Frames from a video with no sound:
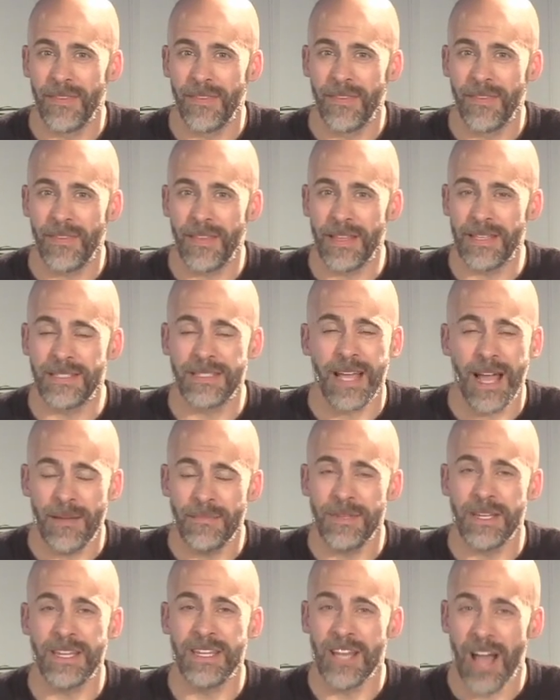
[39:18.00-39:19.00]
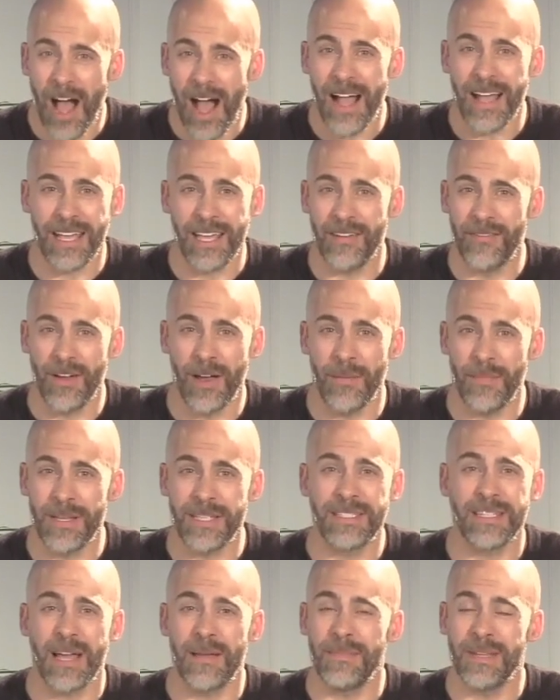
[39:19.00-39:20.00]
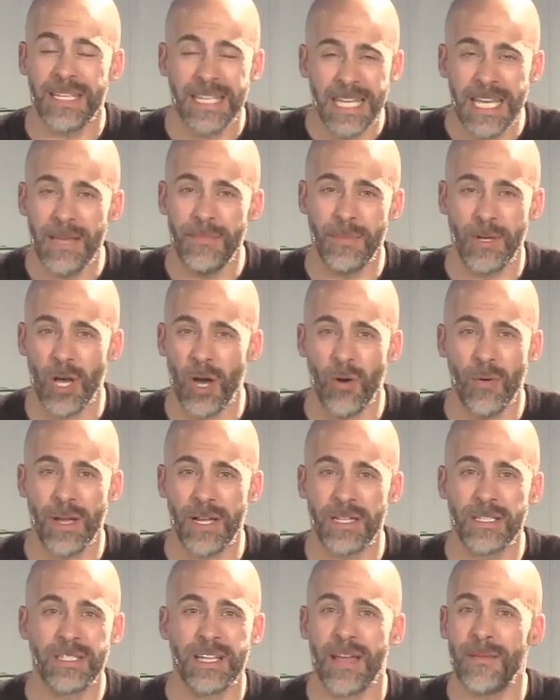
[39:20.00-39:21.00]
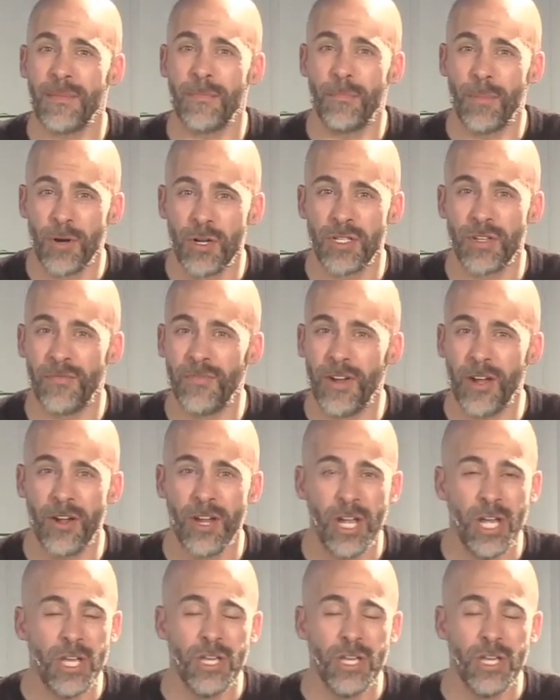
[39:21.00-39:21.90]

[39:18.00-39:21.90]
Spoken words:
It's time to not give up. It's time to keep going. It's time to persevere.